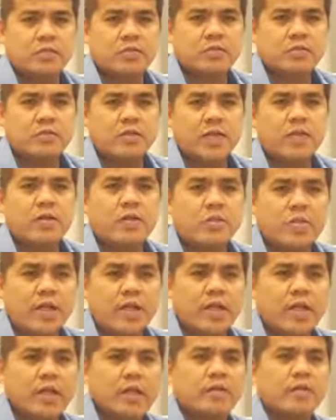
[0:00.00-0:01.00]
to
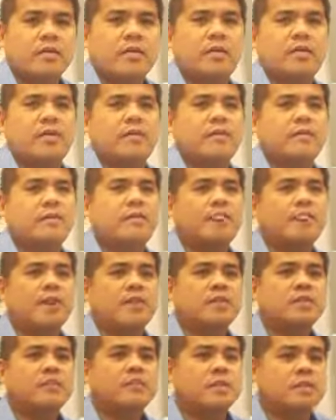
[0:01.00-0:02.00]
illuminate the
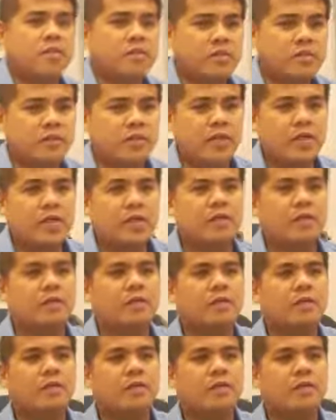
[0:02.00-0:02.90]
specific,